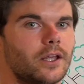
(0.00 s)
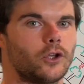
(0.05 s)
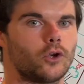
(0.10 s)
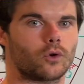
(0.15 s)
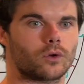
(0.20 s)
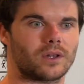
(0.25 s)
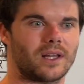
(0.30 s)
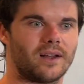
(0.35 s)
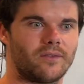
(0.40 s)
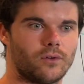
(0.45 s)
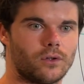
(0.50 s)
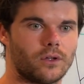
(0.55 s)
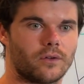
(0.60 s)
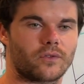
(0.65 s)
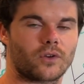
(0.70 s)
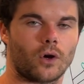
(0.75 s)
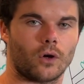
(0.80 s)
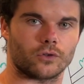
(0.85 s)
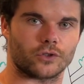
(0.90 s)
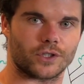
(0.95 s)
your level of
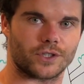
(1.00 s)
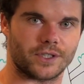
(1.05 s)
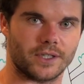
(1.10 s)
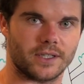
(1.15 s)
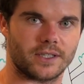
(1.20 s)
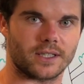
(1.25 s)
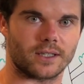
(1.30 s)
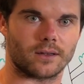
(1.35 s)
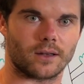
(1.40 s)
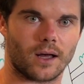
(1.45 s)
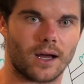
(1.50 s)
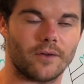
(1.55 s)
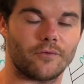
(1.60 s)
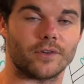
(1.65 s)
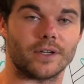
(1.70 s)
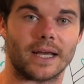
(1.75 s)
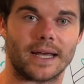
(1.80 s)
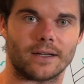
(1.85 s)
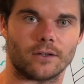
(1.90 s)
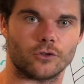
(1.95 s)
consciousness in life
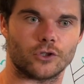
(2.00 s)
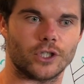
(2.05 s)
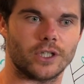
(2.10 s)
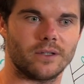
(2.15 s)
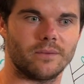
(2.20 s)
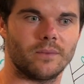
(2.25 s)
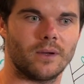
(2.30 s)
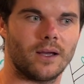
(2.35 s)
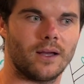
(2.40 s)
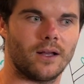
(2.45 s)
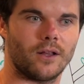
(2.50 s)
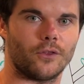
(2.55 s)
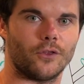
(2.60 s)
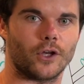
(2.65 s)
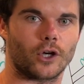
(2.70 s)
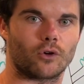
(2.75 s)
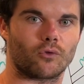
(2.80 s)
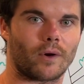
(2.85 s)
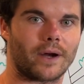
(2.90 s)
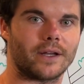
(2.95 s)
and energy, the
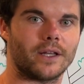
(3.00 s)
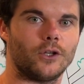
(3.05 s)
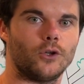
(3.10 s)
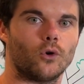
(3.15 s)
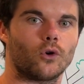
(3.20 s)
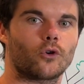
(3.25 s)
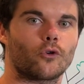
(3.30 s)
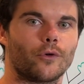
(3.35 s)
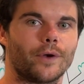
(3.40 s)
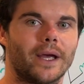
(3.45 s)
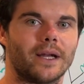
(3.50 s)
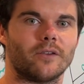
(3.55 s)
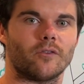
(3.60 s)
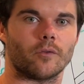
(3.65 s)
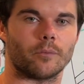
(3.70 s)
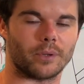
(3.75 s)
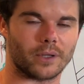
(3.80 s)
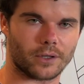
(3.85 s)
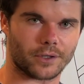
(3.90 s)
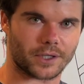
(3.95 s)
greater your creative
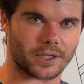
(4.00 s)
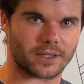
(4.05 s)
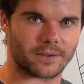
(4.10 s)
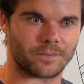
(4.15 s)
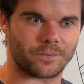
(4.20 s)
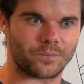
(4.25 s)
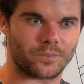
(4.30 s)
ability.